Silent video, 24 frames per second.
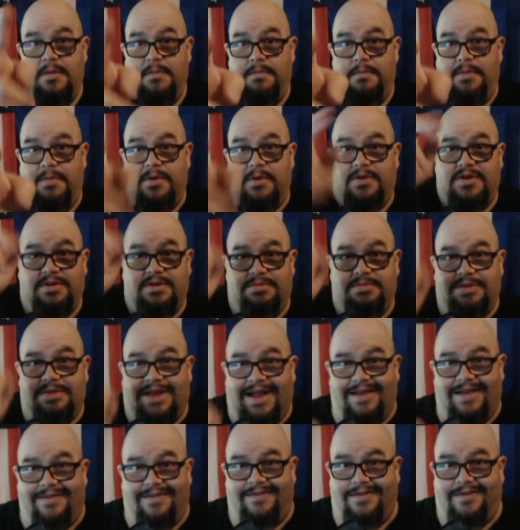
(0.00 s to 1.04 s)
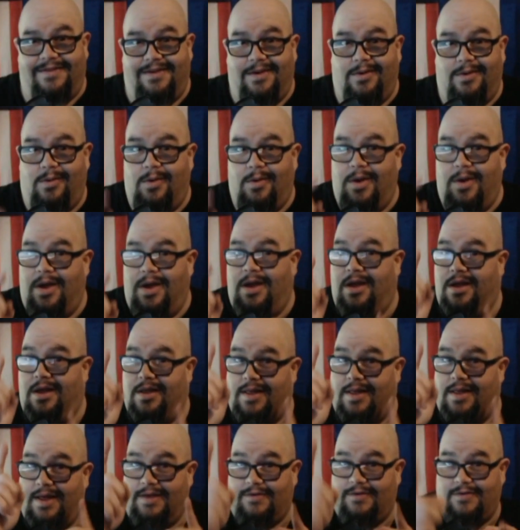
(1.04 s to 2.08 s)
Bill DeBlasio.
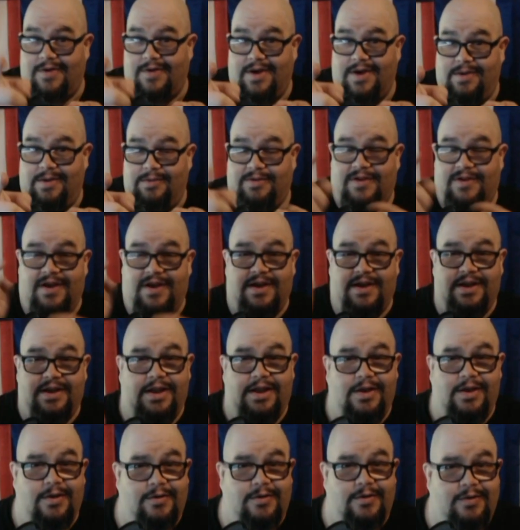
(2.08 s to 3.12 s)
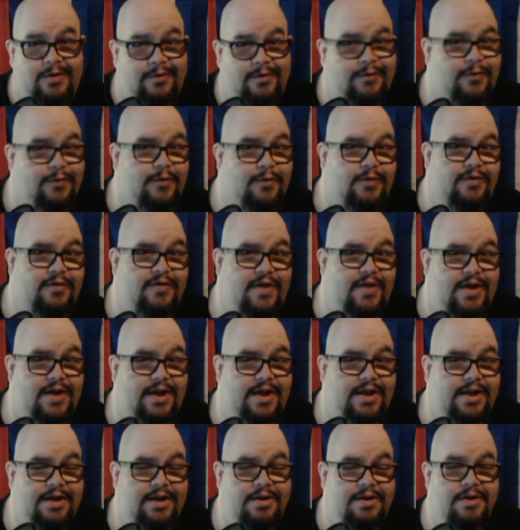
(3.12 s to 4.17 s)
That's right, we're talking to you two for a
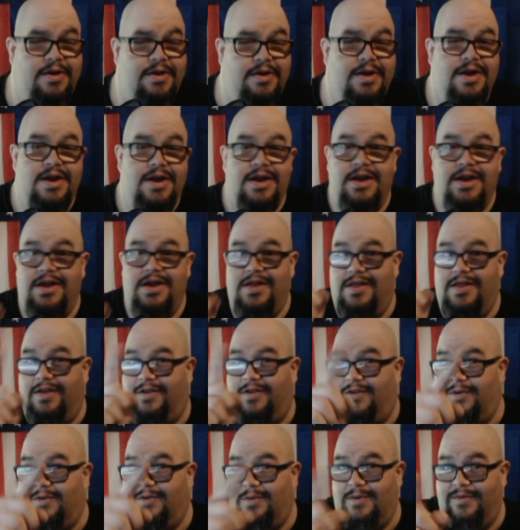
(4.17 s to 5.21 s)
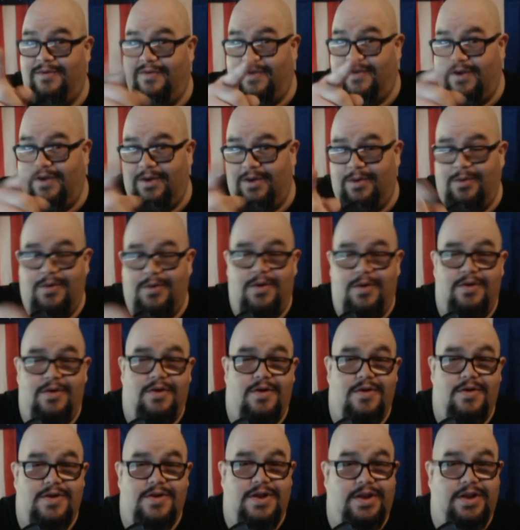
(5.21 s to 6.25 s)
second here. The two of you
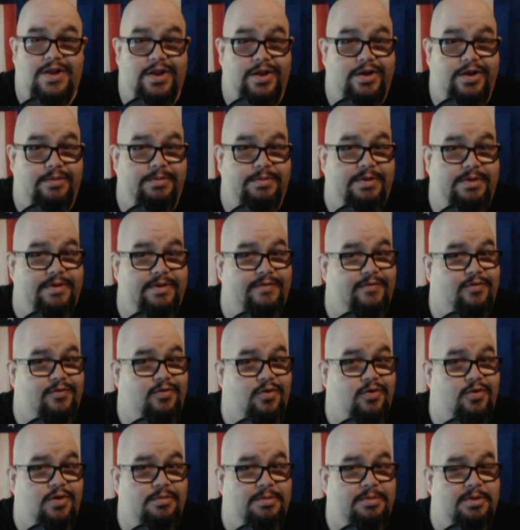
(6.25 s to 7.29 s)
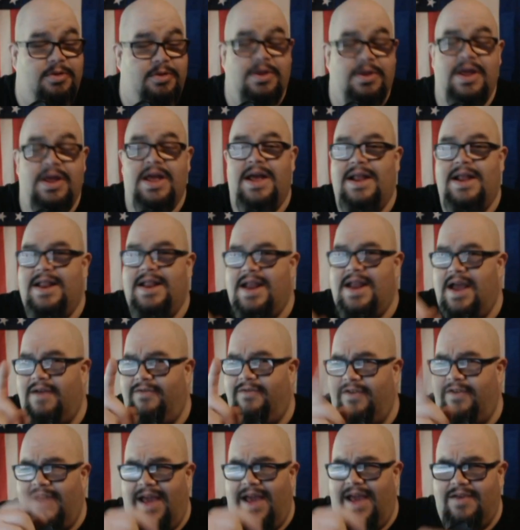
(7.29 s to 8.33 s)
are in a little bit of trouble. Now, if
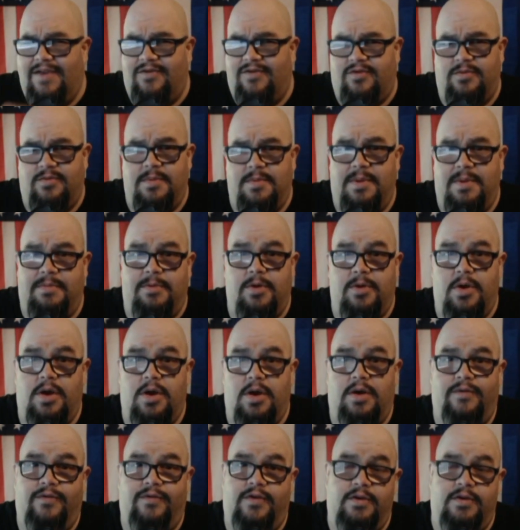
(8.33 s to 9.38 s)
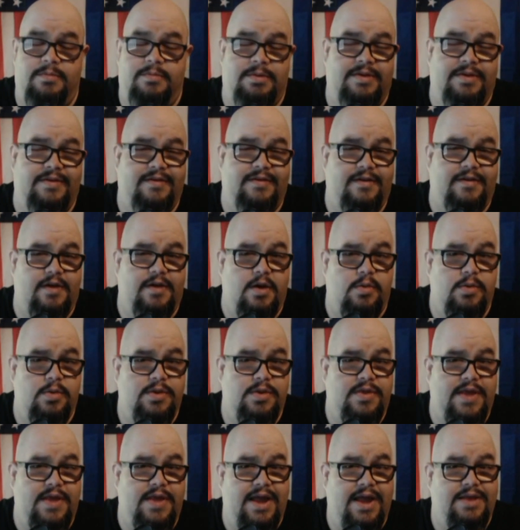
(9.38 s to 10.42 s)
you guys remember a few months ago
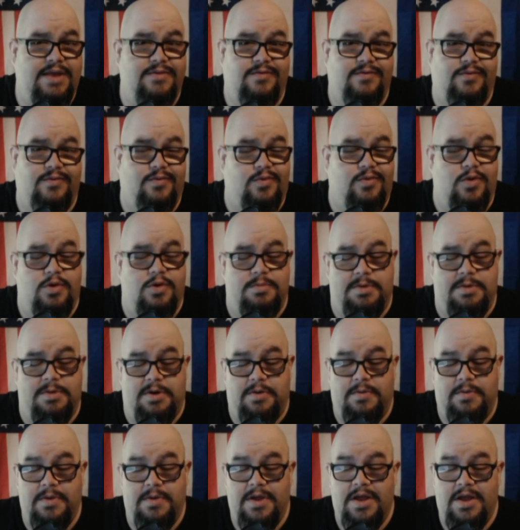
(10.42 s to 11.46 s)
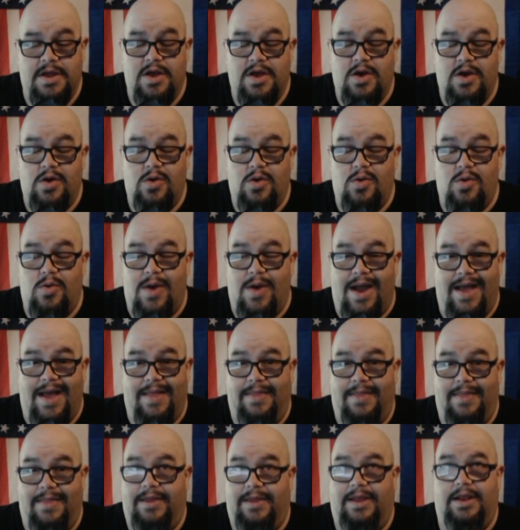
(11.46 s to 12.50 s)
with Andrew Cuomo, who
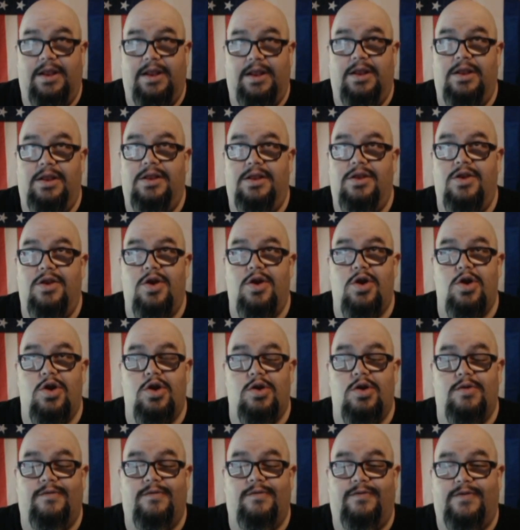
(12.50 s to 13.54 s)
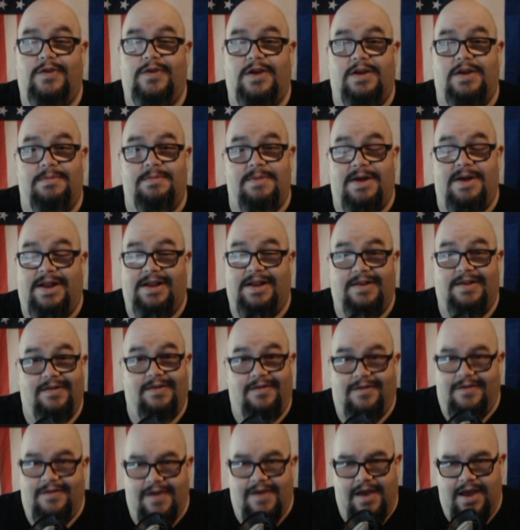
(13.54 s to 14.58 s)
had the nerve to come out and
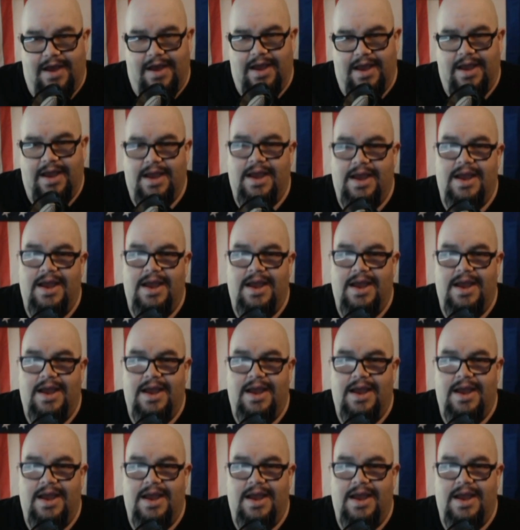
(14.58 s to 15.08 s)
say